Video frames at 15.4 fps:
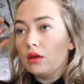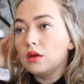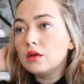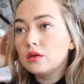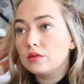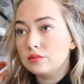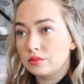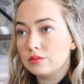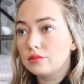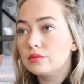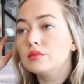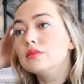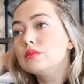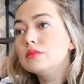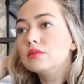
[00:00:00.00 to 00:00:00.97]

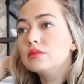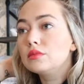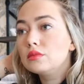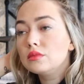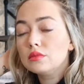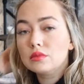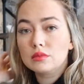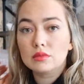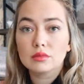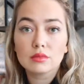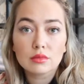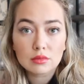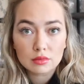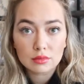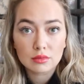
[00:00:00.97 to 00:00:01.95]

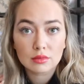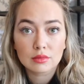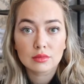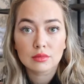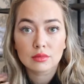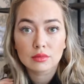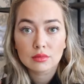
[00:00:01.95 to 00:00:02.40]
(silence)